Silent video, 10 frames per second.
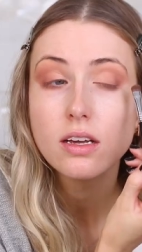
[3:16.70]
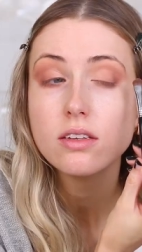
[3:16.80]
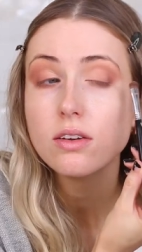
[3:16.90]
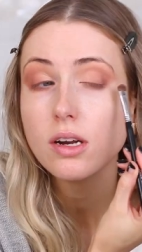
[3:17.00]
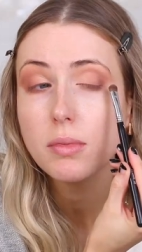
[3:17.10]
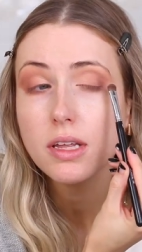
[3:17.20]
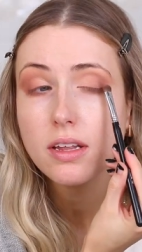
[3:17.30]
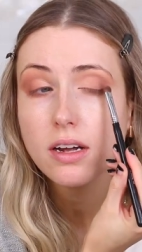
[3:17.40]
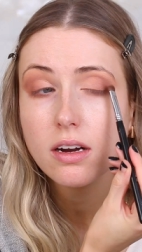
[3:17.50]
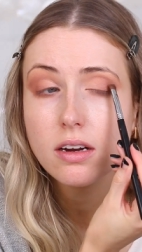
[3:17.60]
Like you see what I mean
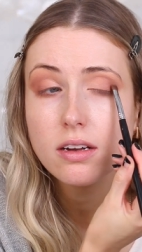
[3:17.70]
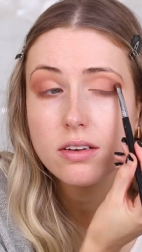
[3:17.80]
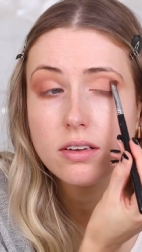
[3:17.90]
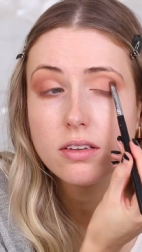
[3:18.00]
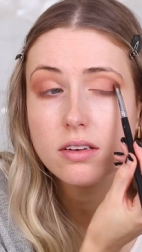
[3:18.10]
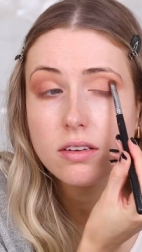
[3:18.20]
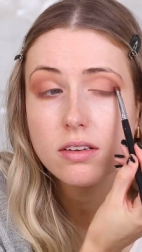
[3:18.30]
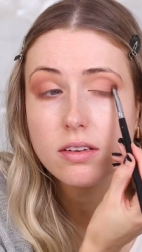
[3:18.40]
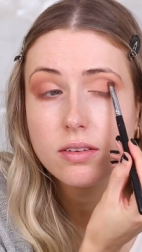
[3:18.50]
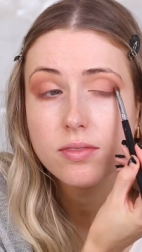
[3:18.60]
there? It's just,
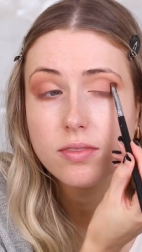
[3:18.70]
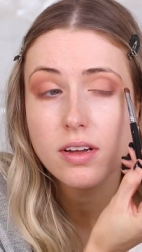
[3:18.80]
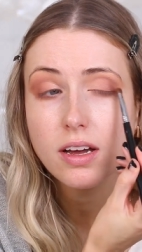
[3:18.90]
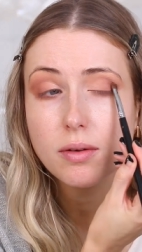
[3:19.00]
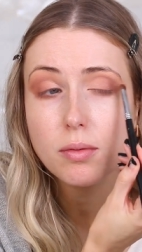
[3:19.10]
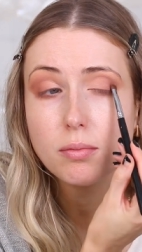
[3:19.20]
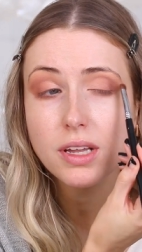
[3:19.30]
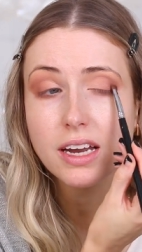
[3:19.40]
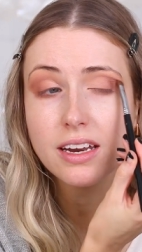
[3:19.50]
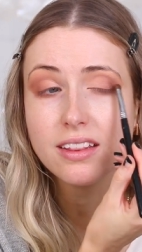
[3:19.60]
I've been
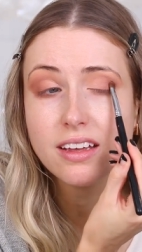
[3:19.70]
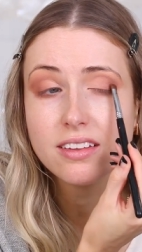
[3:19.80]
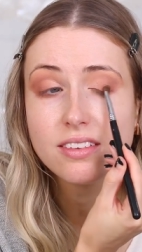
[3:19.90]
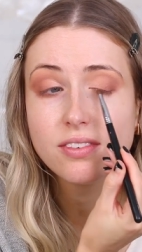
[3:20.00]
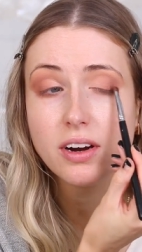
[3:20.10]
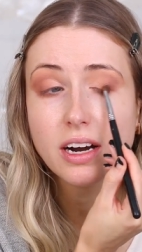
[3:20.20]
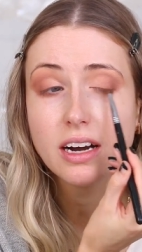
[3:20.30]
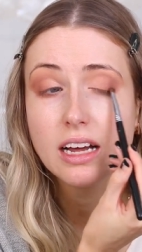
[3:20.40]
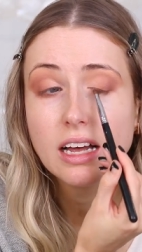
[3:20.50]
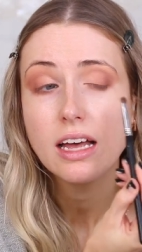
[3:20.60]
blending this for
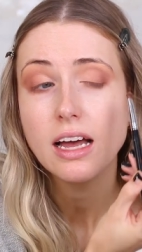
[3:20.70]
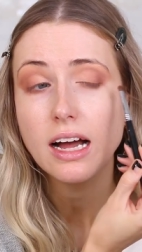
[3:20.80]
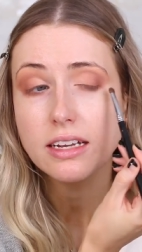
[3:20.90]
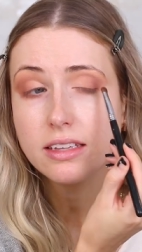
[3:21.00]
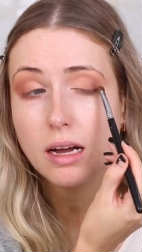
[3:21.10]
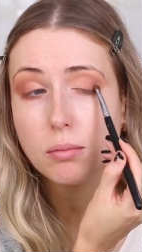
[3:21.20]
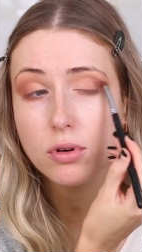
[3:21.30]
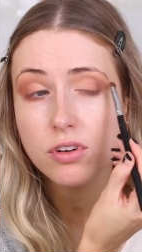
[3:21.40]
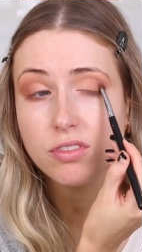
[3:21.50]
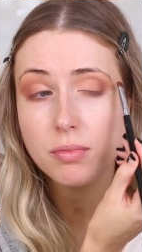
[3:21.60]
a
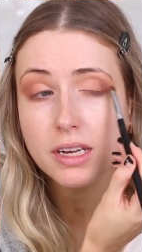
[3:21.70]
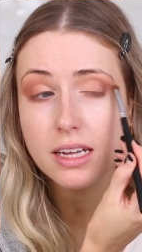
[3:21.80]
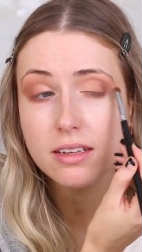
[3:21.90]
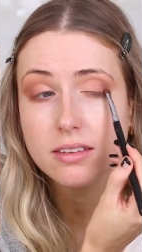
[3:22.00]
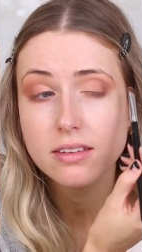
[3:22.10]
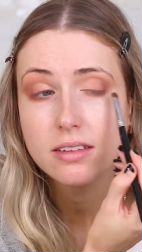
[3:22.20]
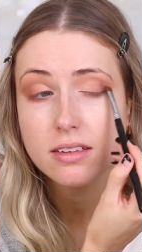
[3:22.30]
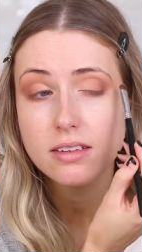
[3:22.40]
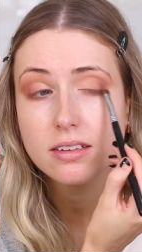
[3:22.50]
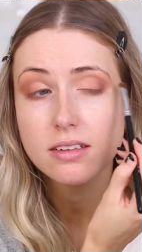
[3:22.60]
number of minutes.
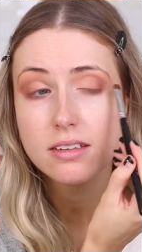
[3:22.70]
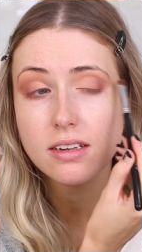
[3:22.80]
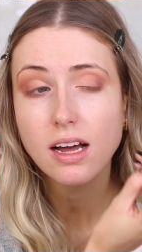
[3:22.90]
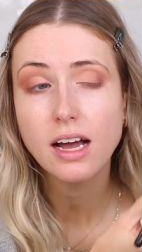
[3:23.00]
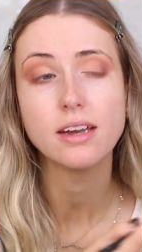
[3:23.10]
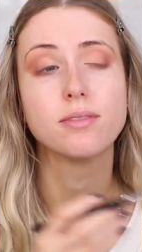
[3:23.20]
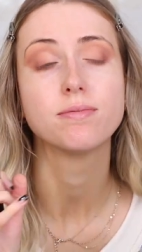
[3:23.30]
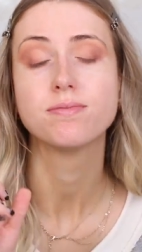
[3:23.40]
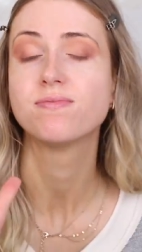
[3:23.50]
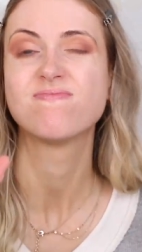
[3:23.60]
It's just not
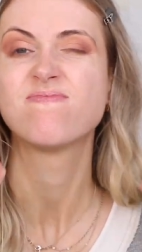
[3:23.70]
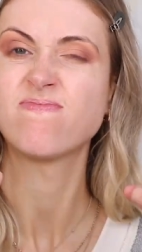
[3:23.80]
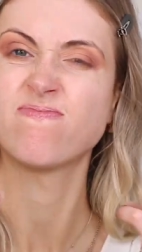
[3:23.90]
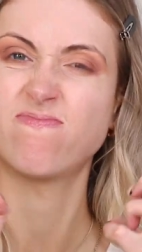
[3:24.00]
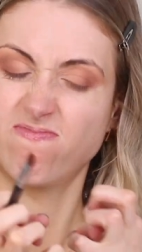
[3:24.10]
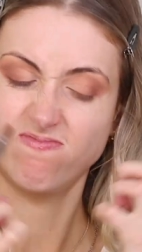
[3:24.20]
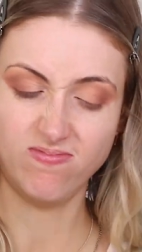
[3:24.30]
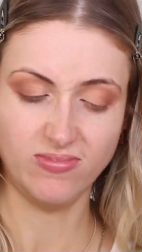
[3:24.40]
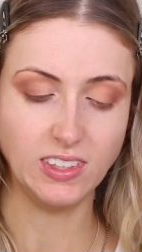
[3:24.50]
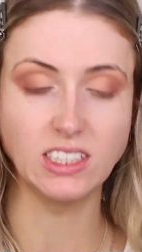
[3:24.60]

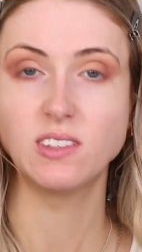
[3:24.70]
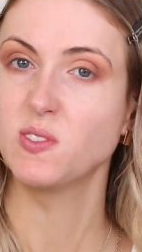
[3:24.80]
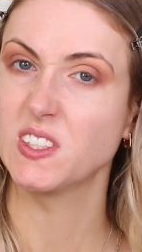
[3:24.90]
working.